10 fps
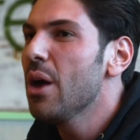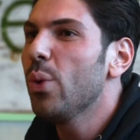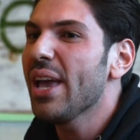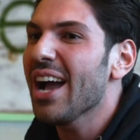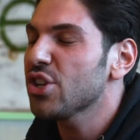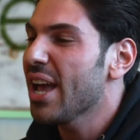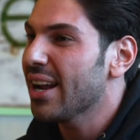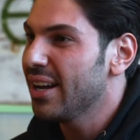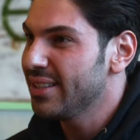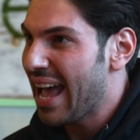We actually had
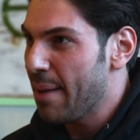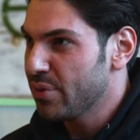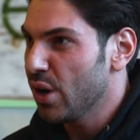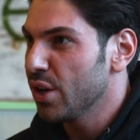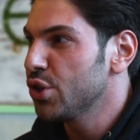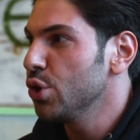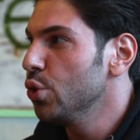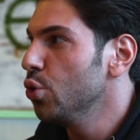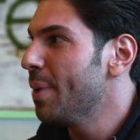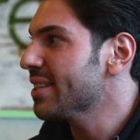to adapt
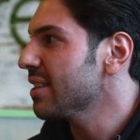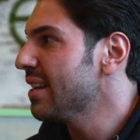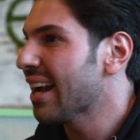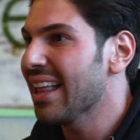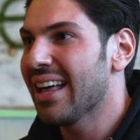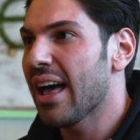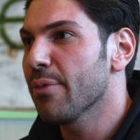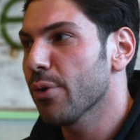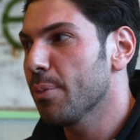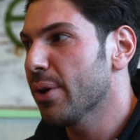to basically not allow,
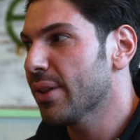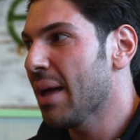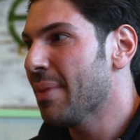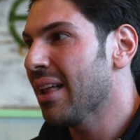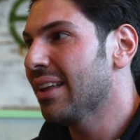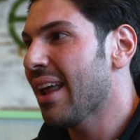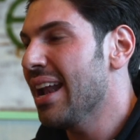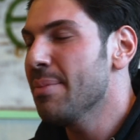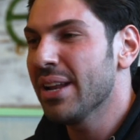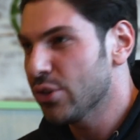for a period of time, not allow
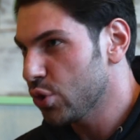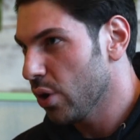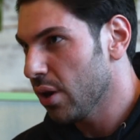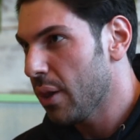anybody in the store.